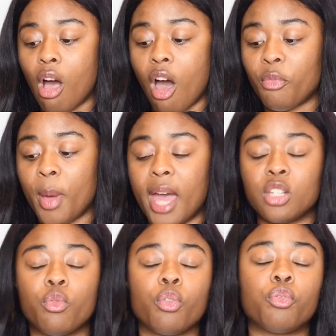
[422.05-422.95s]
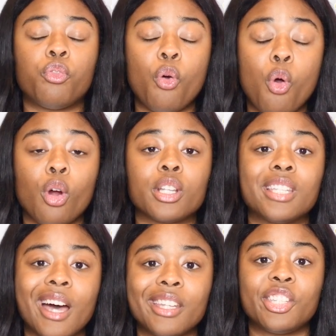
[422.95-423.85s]
Goff passed for four
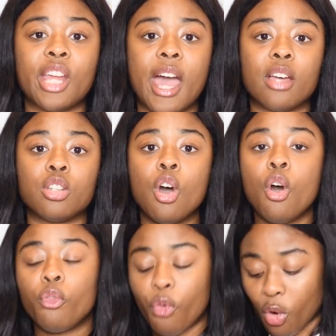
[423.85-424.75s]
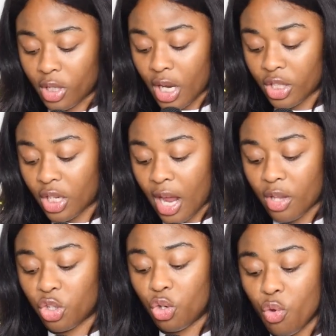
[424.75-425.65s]
touchdowns four
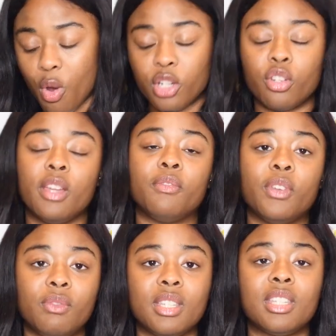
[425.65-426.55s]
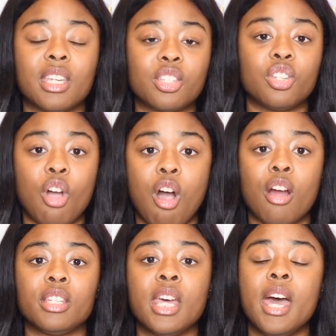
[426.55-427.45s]
touchdowns, 256
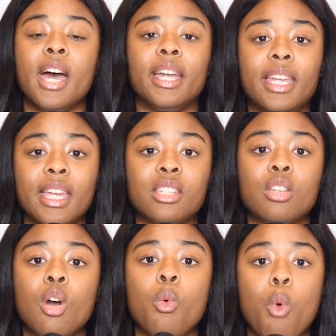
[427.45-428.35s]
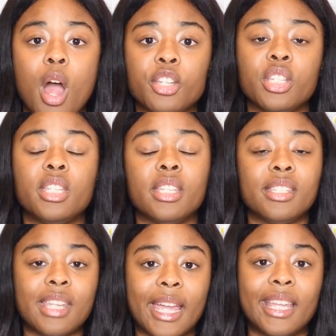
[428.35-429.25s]
yards against Washington
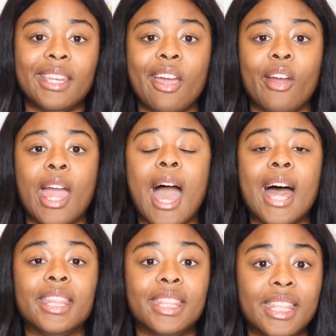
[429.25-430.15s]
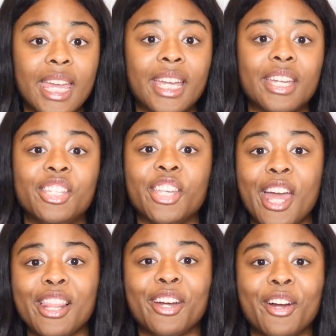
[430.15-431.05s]
secondary. I think
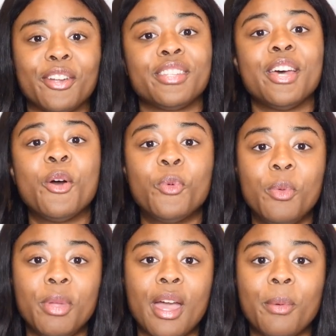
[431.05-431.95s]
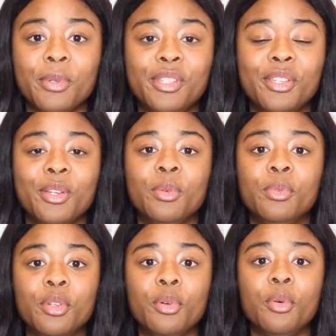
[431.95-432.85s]
Jalen Hurts would be able to
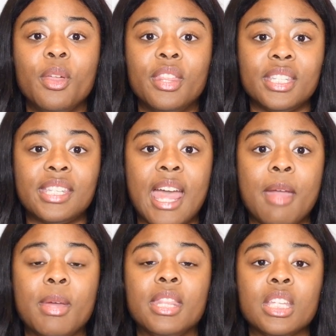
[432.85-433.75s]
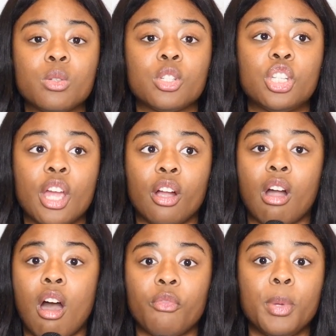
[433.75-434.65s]
do the same. And this was
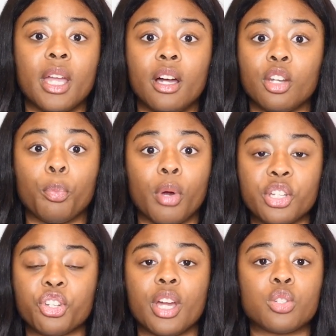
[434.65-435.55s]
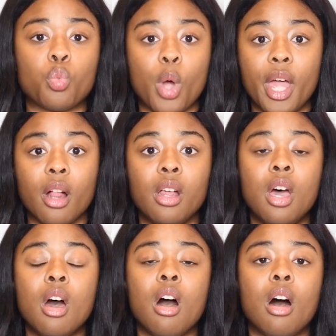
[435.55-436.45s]
Jared Goff being under pressure as well.
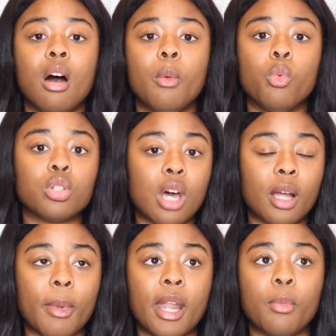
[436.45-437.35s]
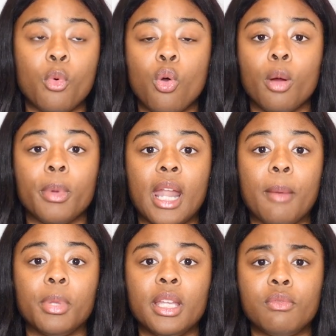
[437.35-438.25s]
Um, we'll talk about it more, but
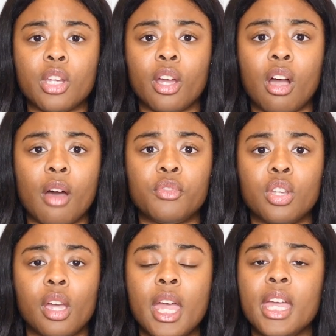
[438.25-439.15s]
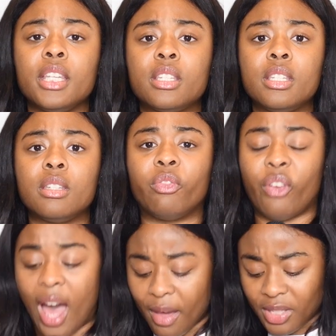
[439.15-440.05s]
I believe Jared Goff took he
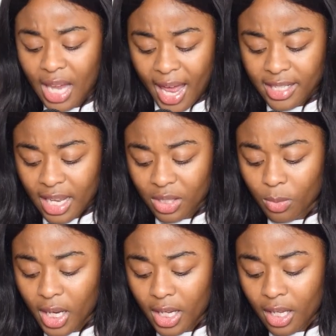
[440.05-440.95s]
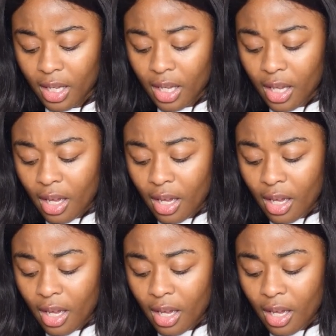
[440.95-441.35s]
five sacks last week.